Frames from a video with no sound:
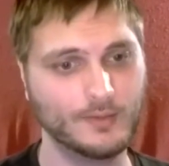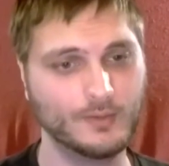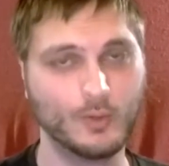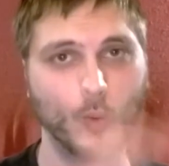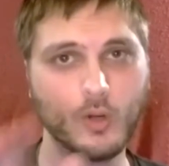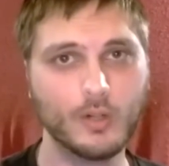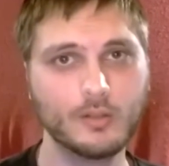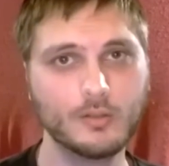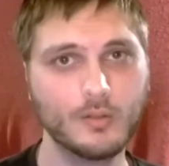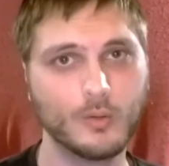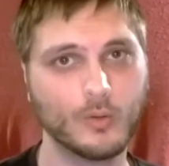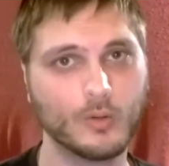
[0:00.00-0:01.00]
torn,
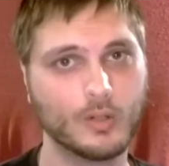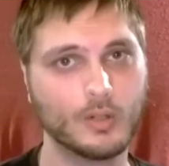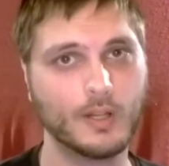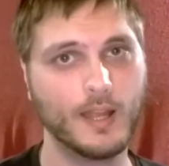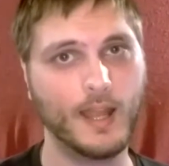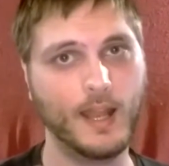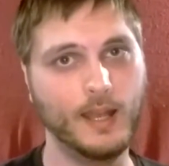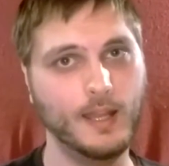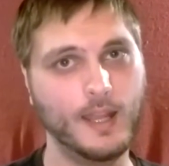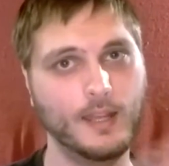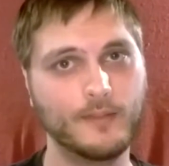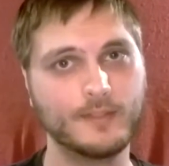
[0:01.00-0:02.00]
or
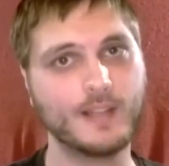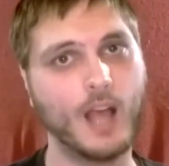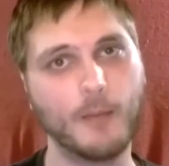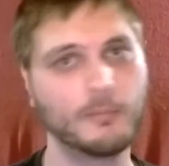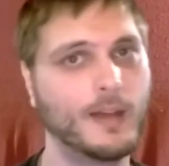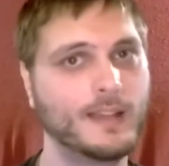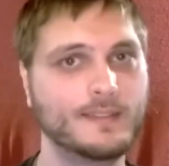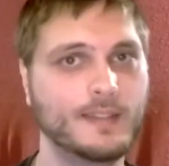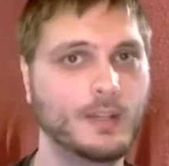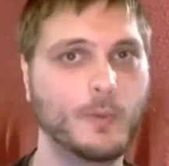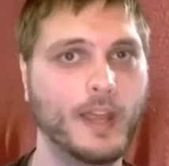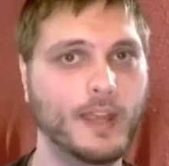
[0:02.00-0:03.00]
any of it's compromised in
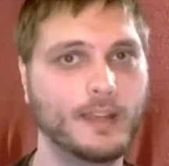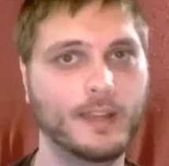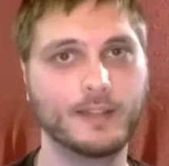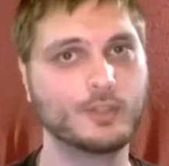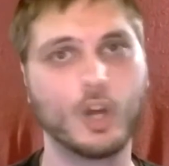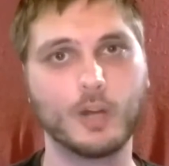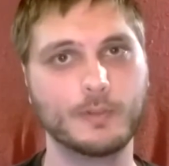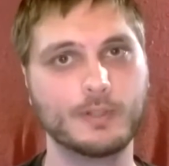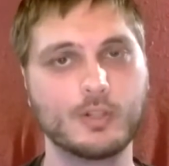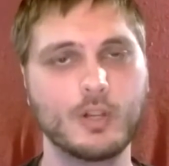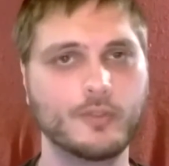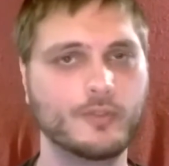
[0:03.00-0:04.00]
any way, it's
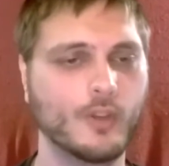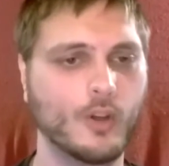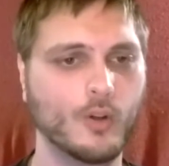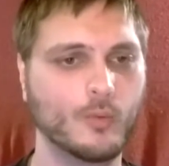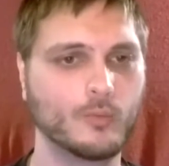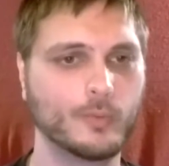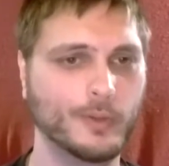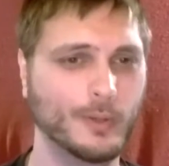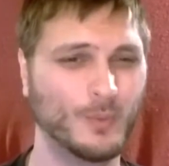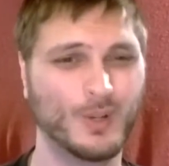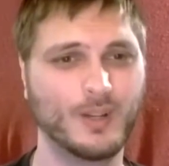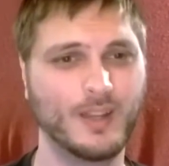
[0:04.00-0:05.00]
garbage. So really,
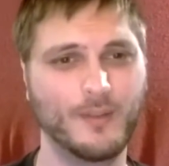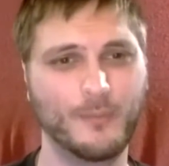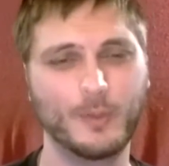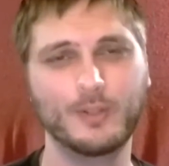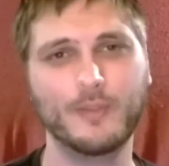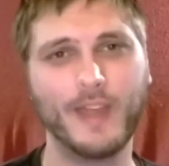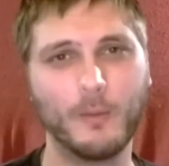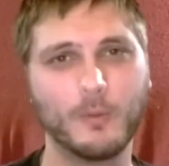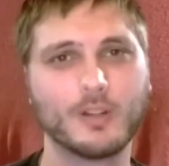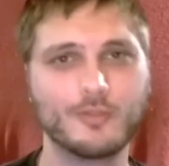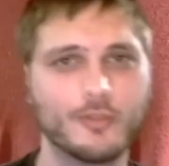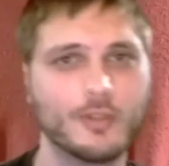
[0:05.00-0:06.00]
if we do that, we're
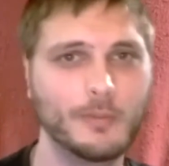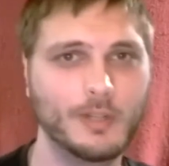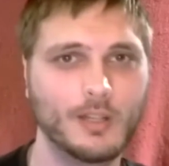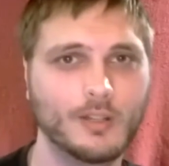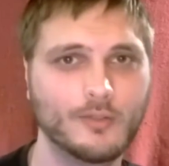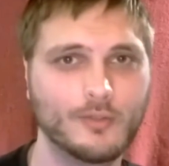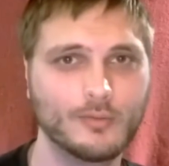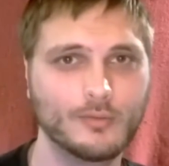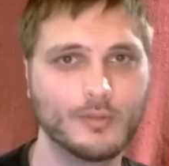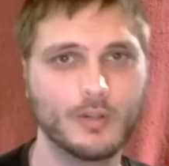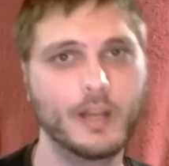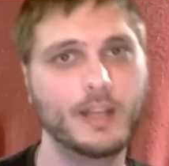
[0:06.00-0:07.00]
contributing to
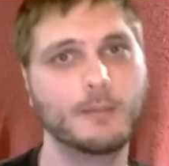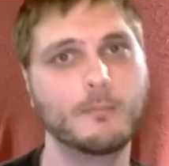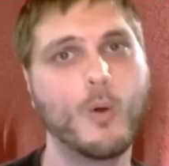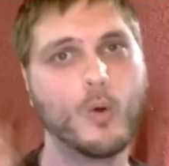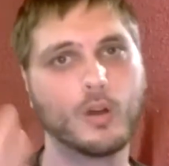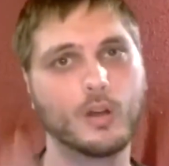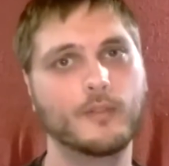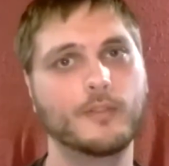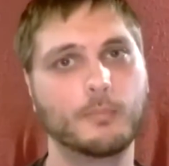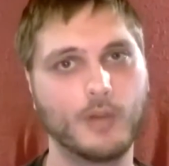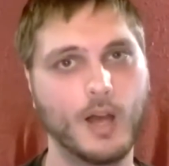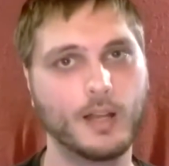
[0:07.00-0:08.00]
creating more of the
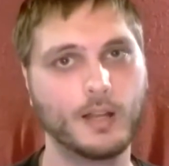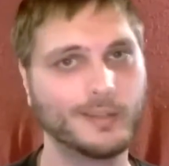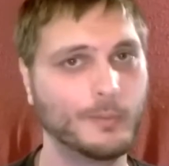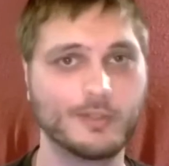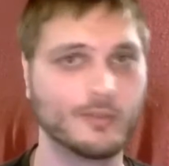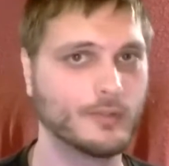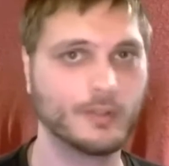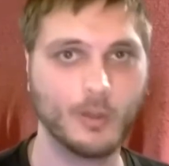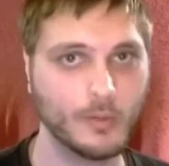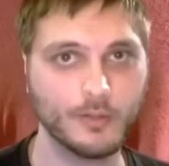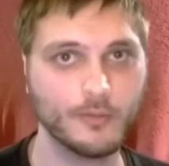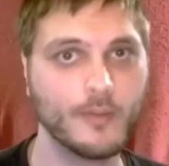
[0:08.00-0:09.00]
product, and we certainly don't
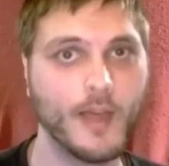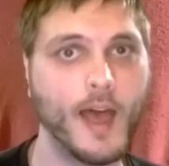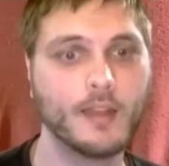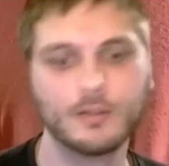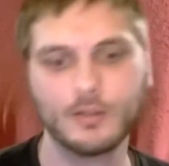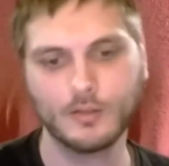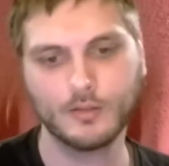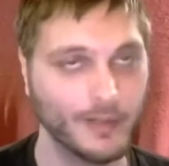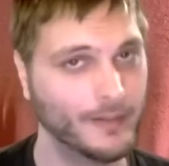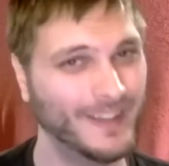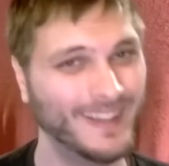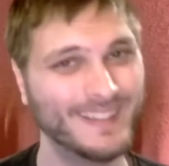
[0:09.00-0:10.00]
want to do that.
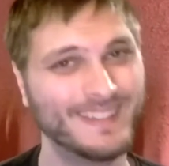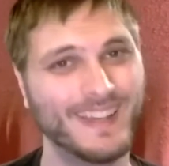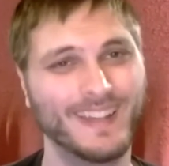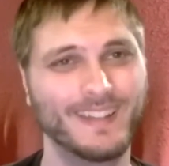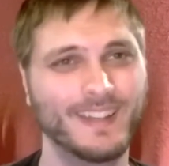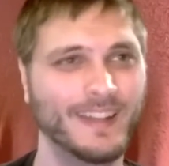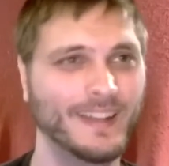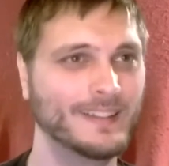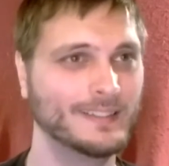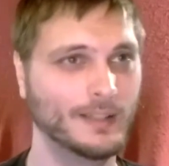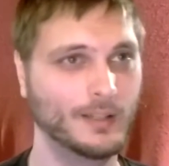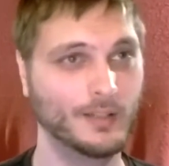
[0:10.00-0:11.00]
Like I said,
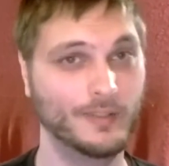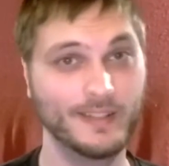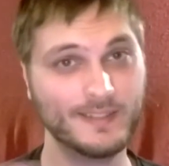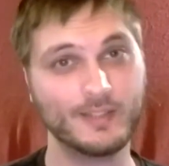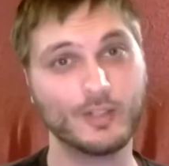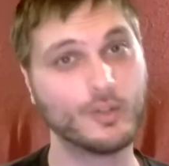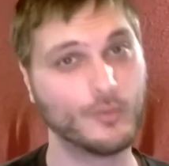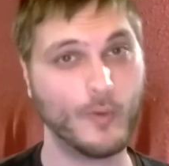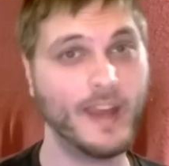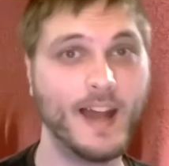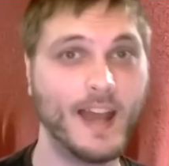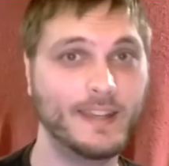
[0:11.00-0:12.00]
this is a
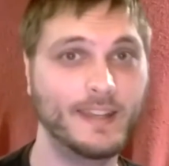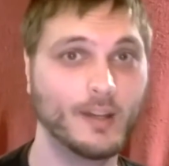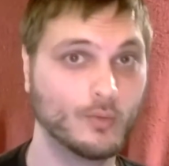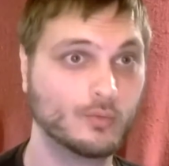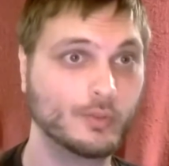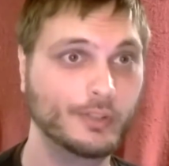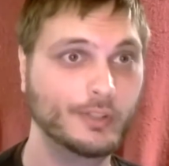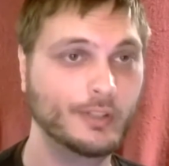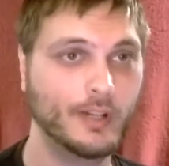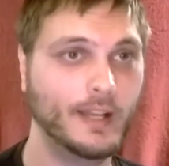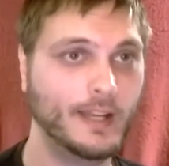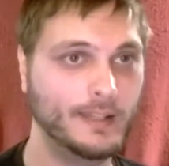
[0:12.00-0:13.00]
great idea, a really
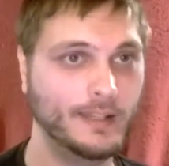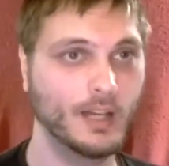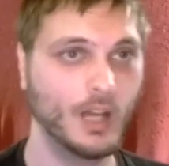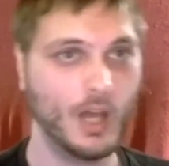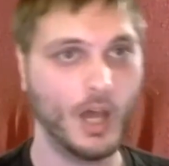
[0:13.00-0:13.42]
great idea.